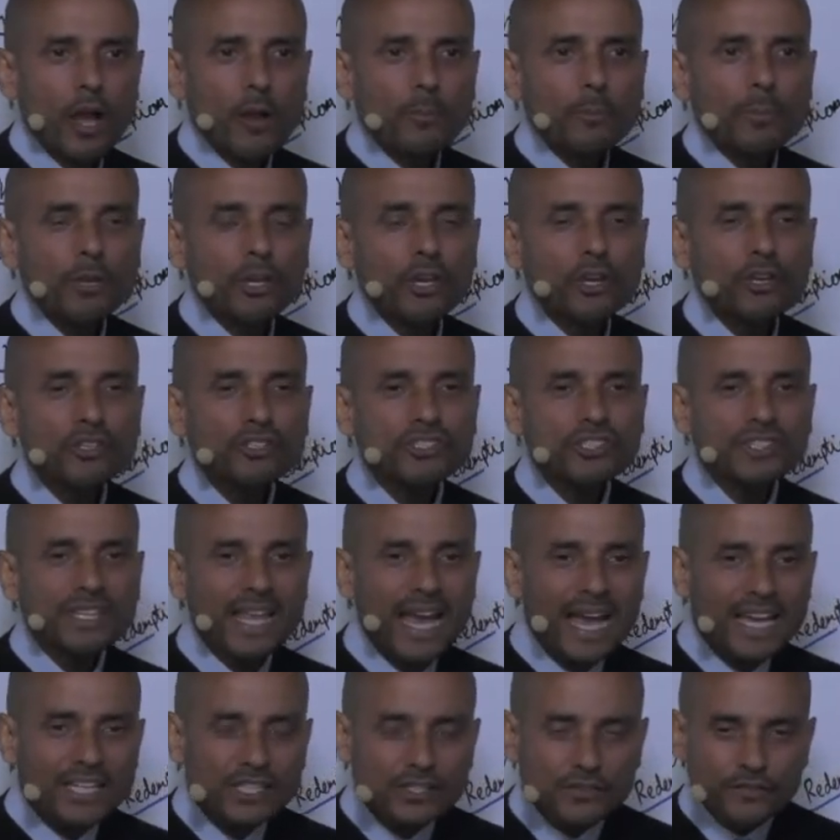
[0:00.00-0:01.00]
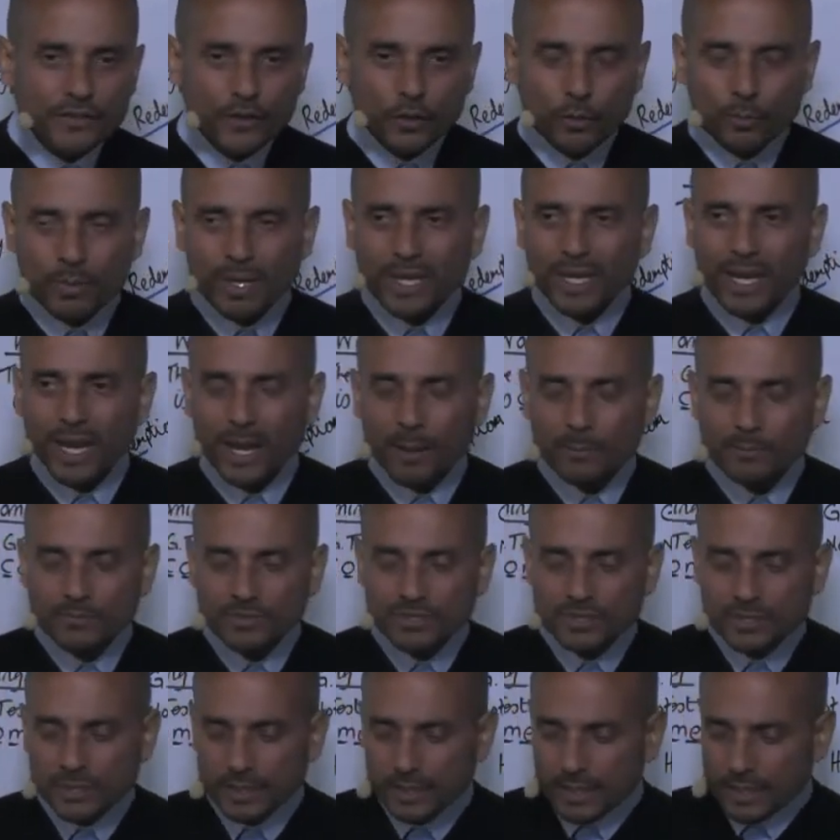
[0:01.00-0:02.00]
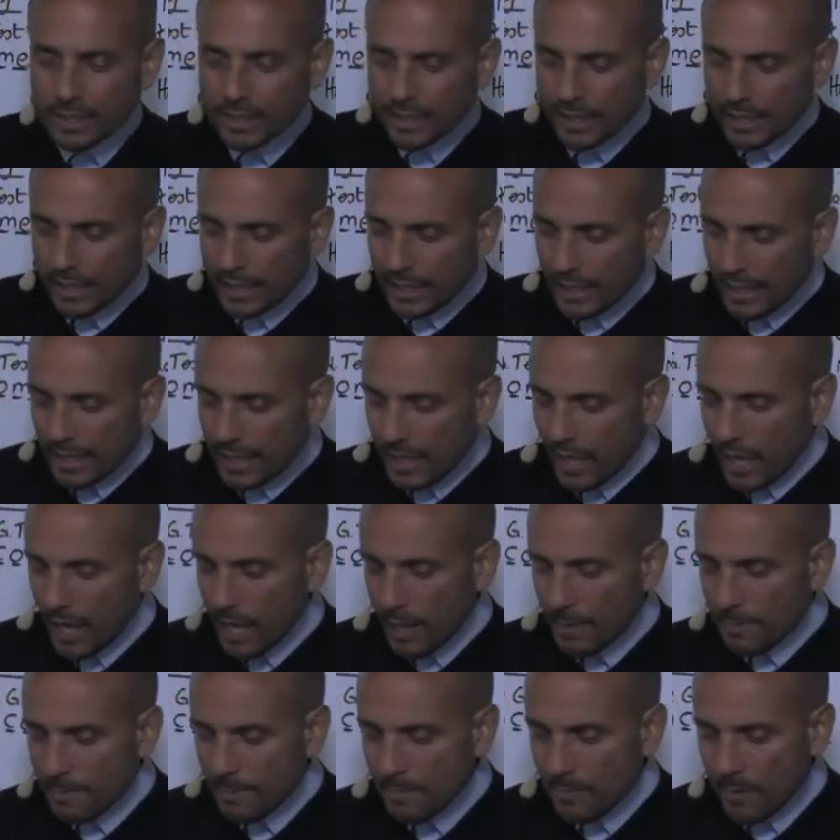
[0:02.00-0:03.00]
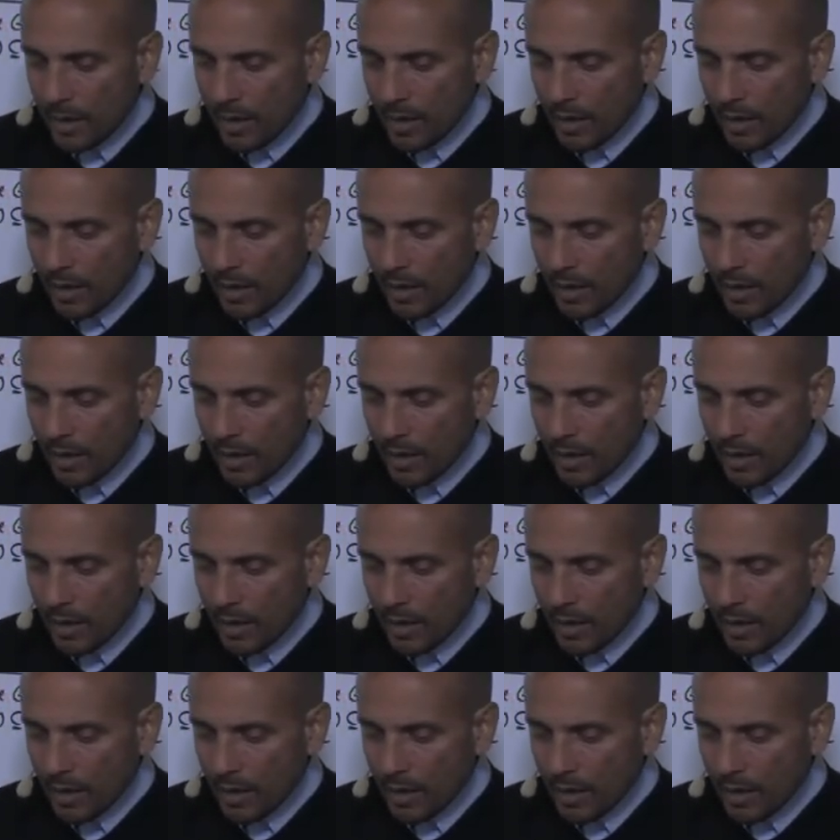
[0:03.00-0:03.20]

Because Nashville becomes, I don't